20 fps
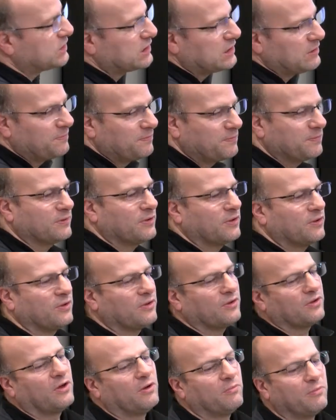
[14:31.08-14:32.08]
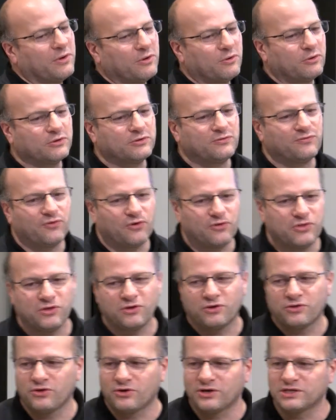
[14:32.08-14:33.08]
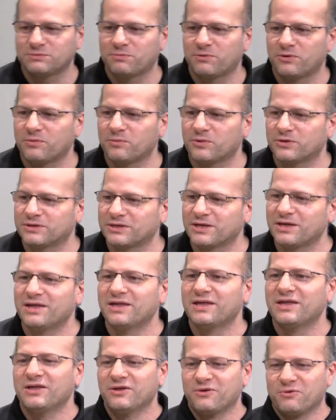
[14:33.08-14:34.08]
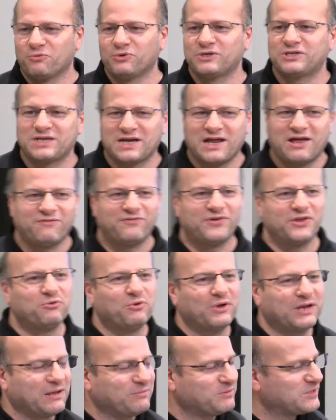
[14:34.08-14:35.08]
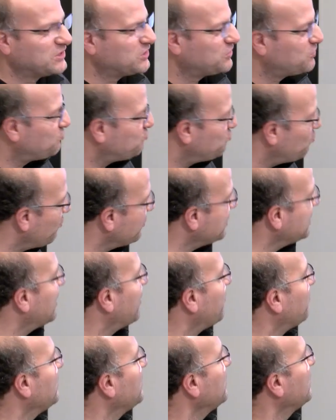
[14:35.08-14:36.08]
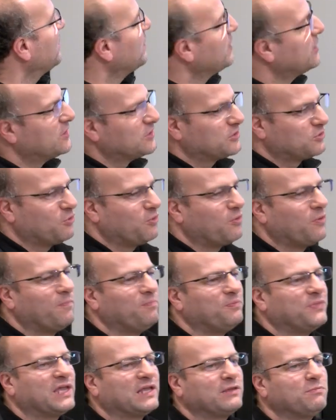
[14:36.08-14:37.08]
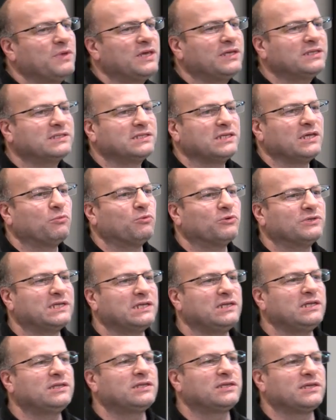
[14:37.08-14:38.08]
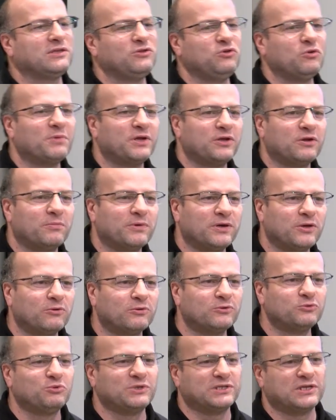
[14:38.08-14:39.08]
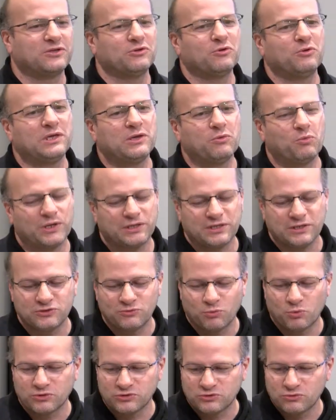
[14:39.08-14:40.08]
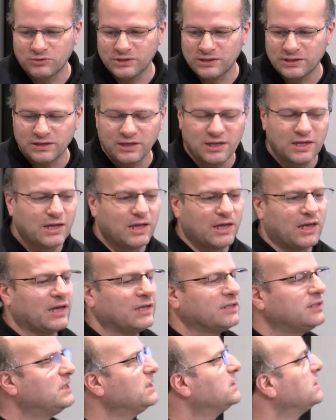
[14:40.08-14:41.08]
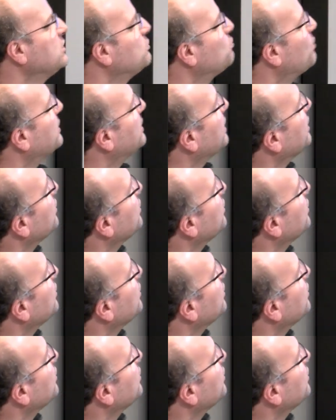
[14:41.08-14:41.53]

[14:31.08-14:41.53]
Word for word: cheap uh, embryos for the other experiment, which I found quite extraordinary. So that means he was edited human embryos without knowing what he was doing. And this is what